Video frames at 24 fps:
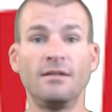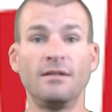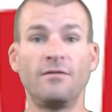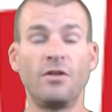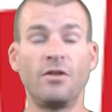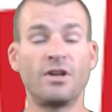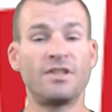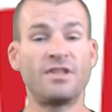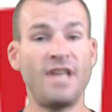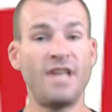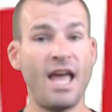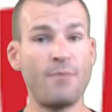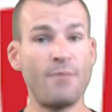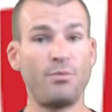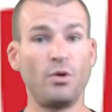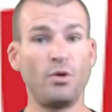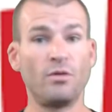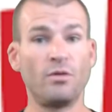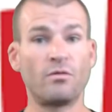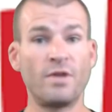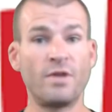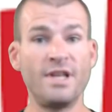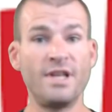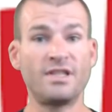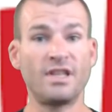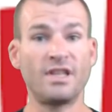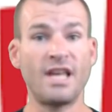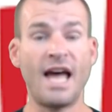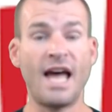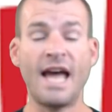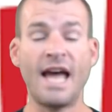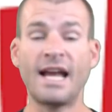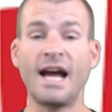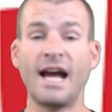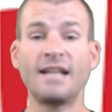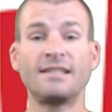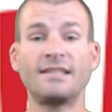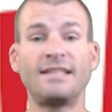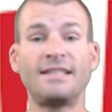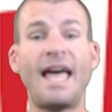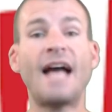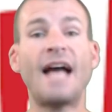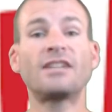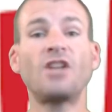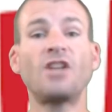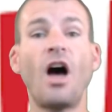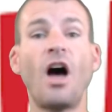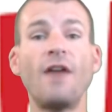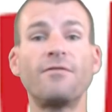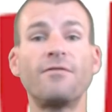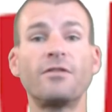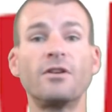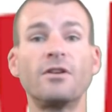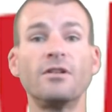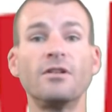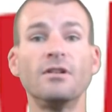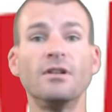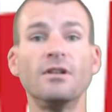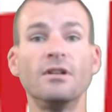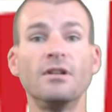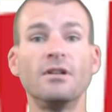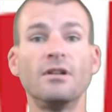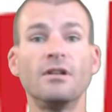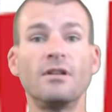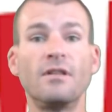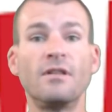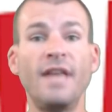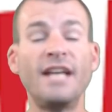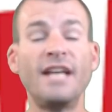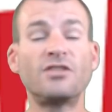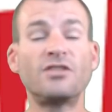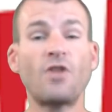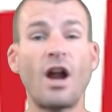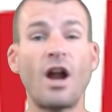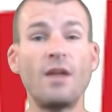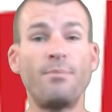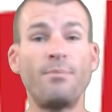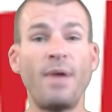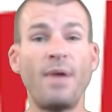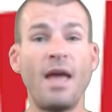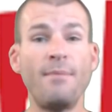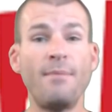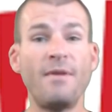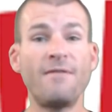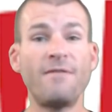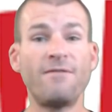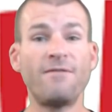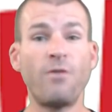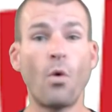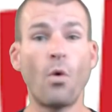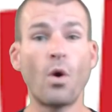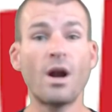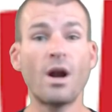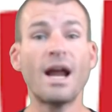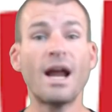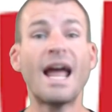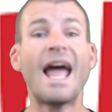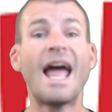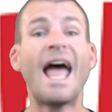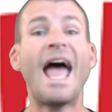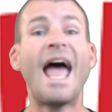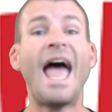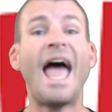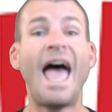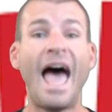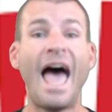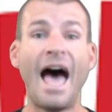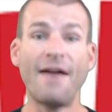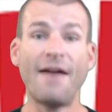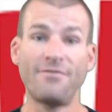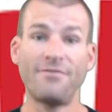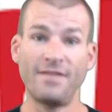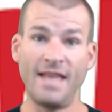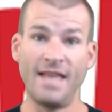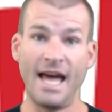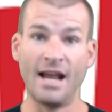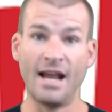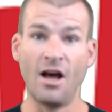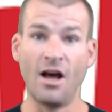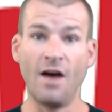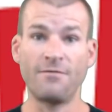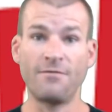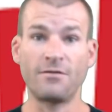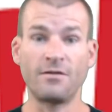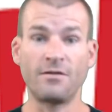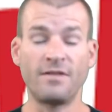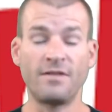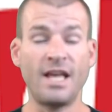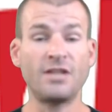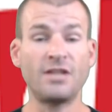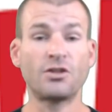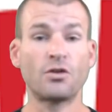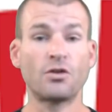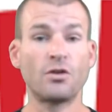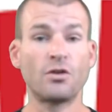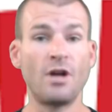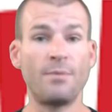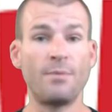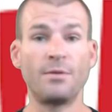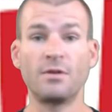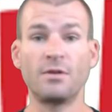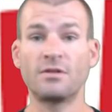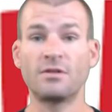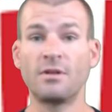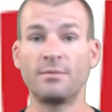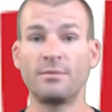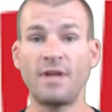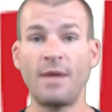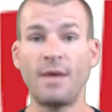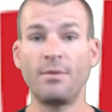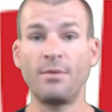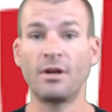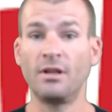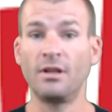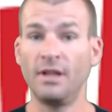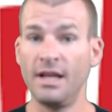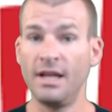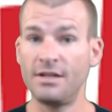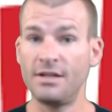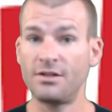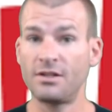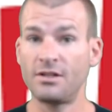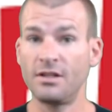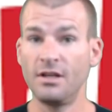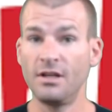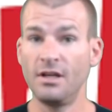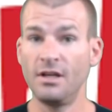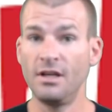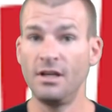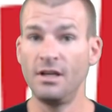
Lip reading: For example, recently I got a stacked offer. They tried to pay me for half of that offer. They screwed up. There was some type of glitch.